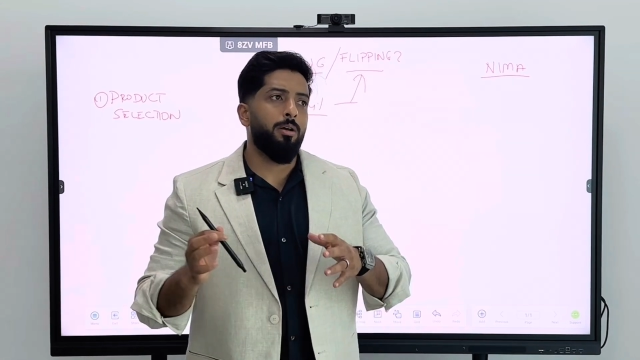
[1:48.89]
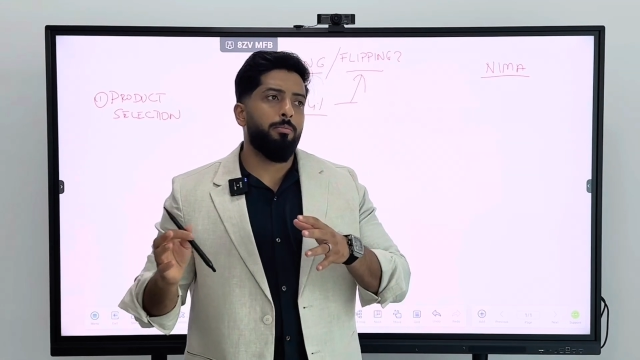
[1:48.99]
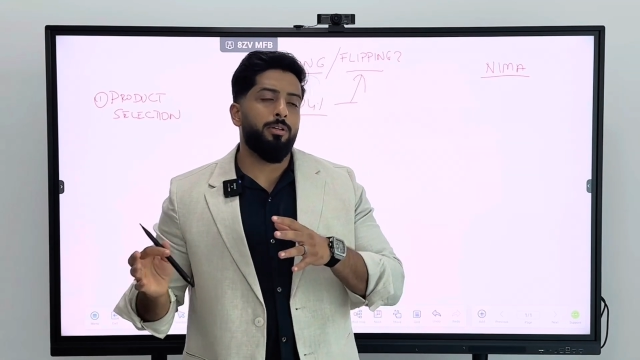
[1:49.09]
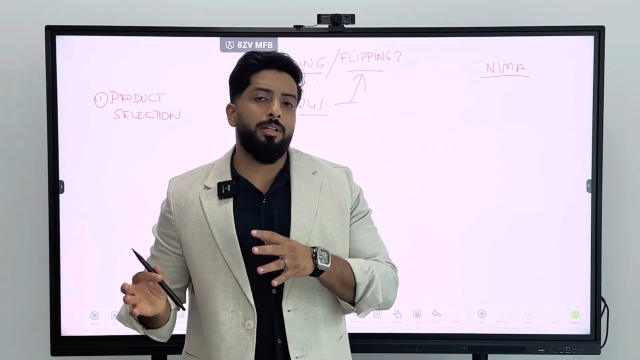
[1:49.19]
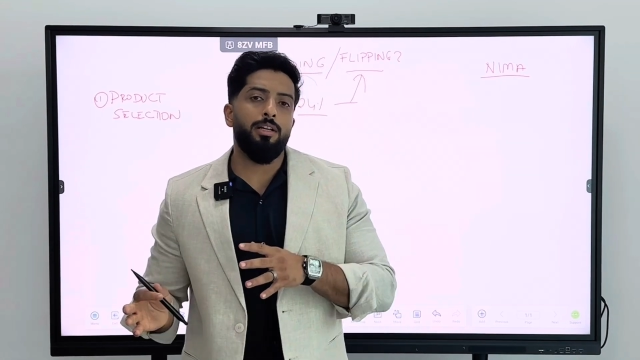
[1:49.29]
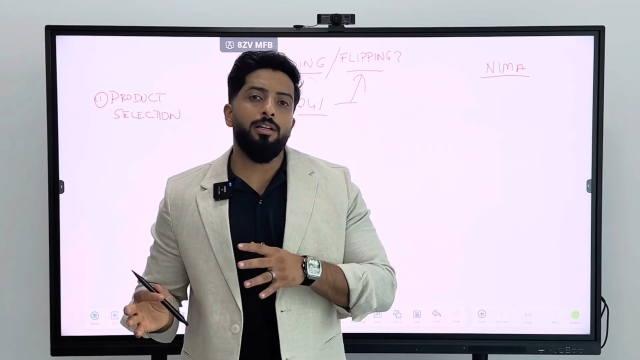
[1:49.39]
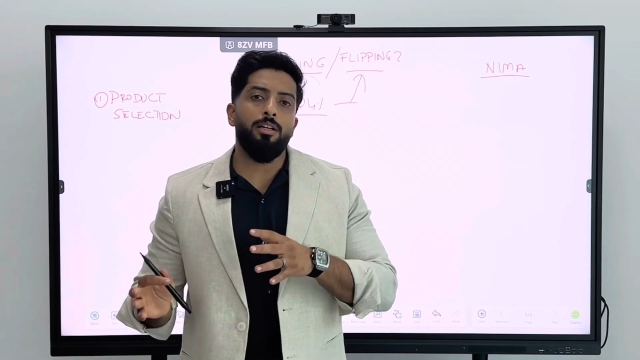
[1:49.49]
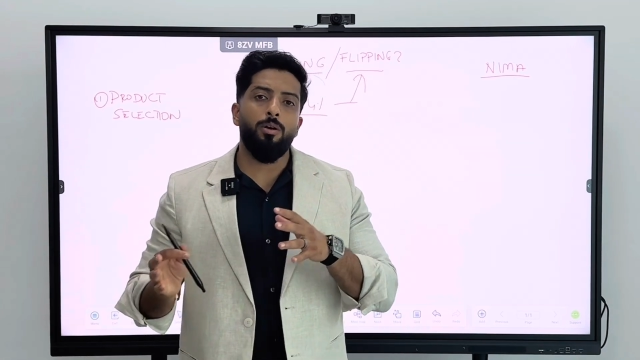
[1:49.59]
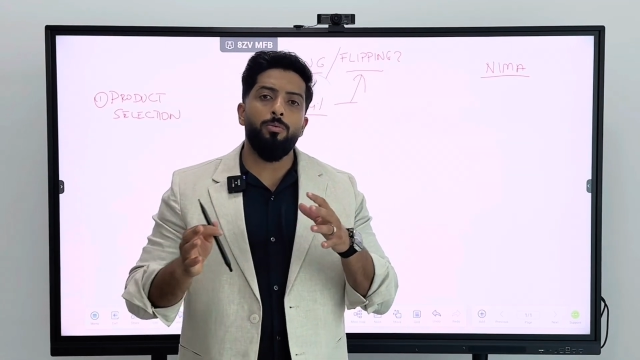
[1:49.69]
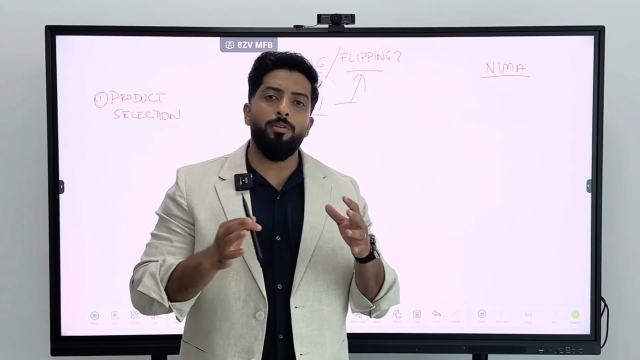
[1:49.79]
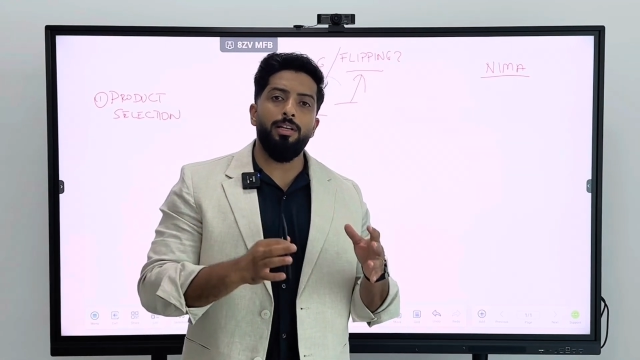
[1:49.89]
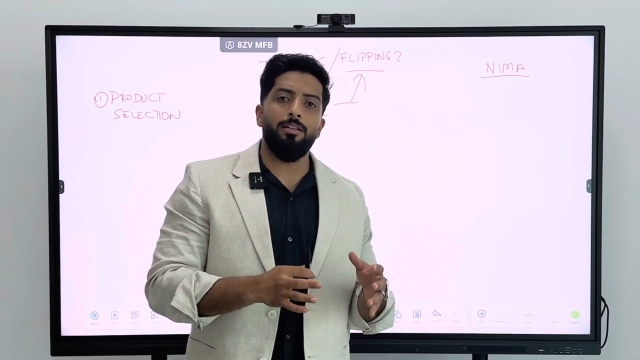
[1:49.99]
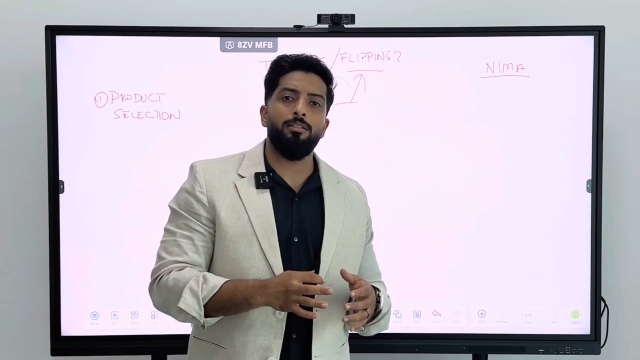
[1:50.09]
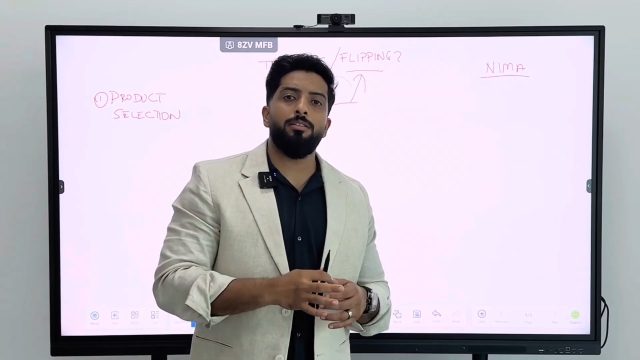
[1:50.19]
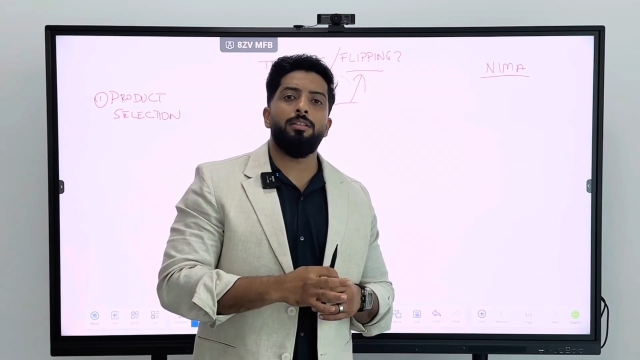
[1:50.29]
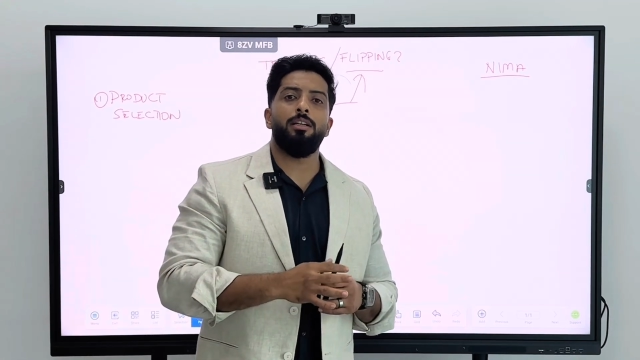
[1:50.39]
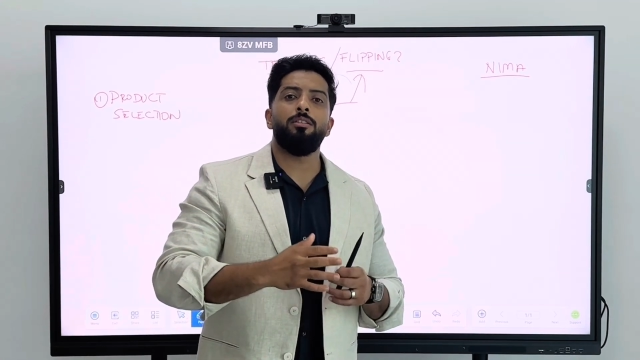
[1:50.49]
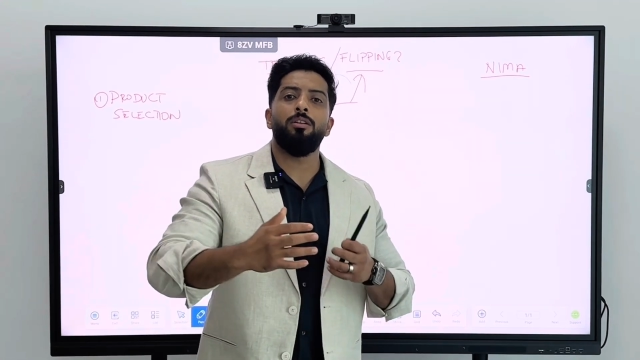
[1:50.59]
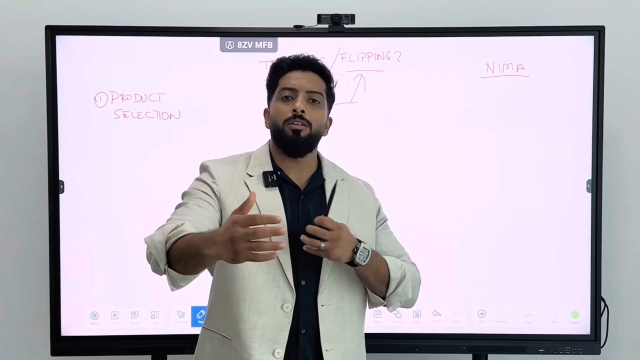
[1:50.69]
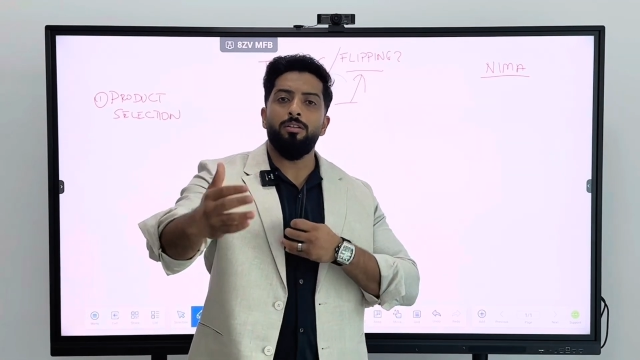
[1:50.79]
But then now later
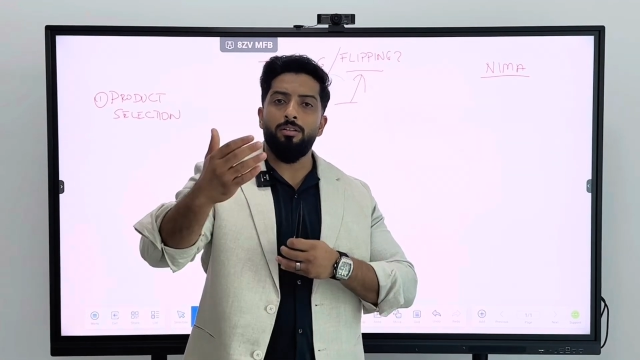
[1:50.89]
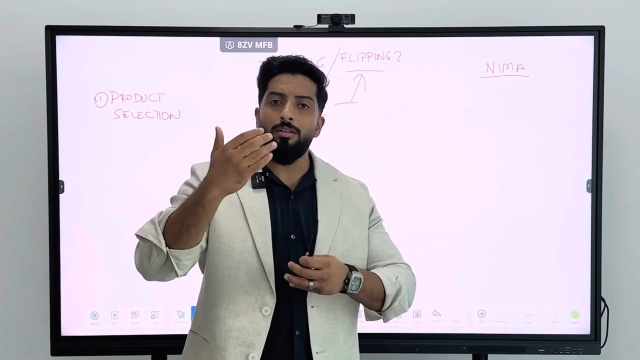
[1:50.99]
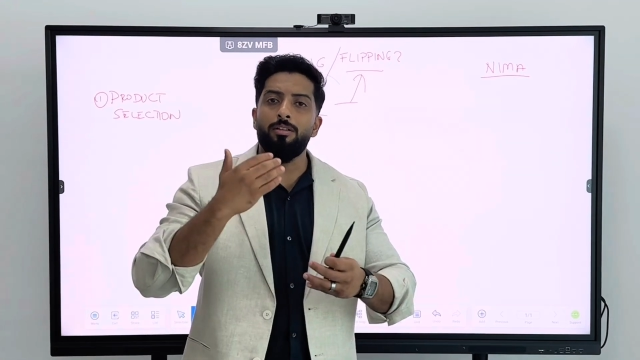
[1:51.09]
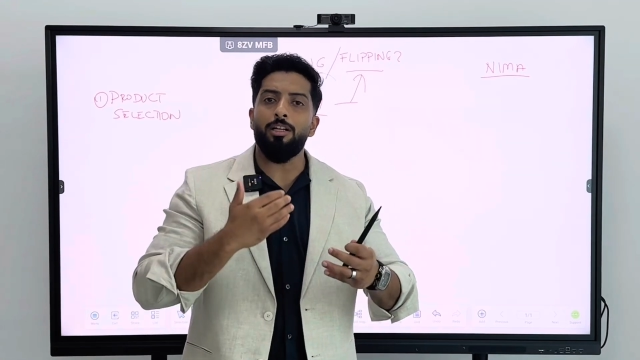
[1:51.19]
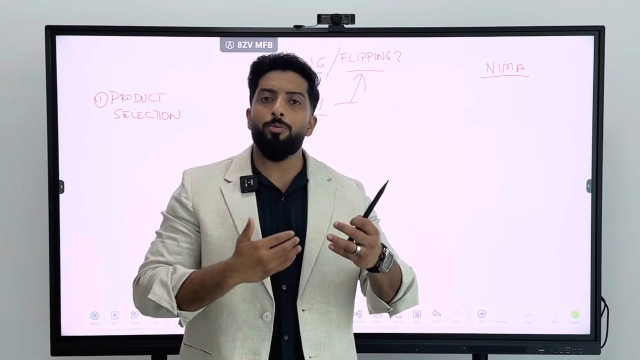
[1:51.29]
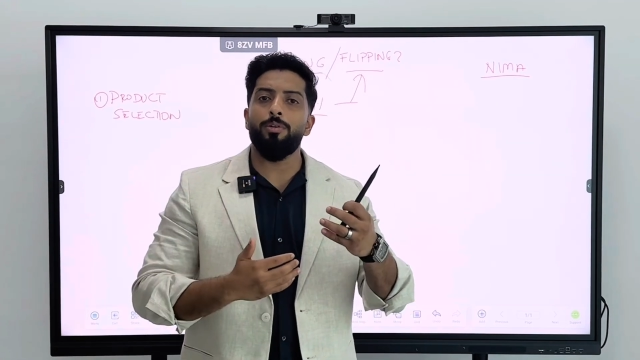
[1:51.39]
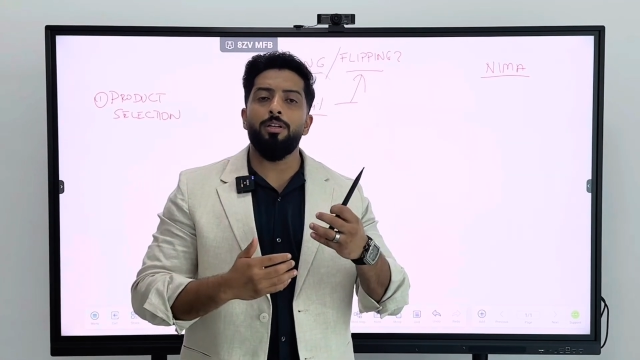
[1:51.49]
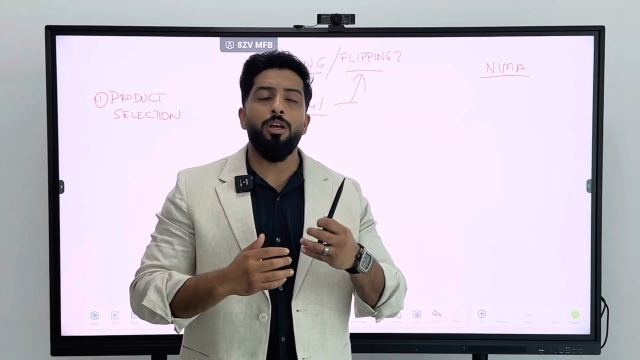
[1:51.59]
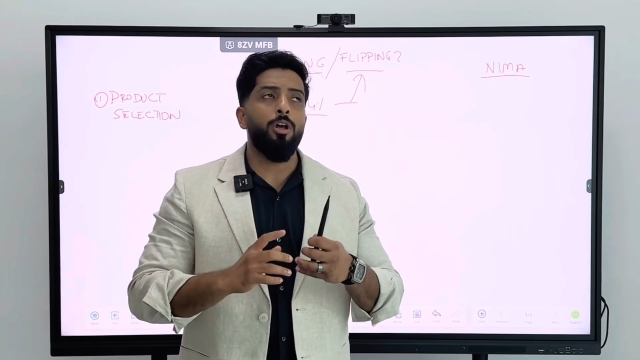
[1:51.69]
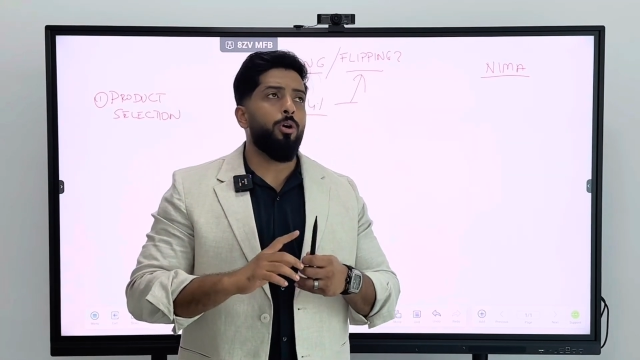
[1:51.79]
stage, that's when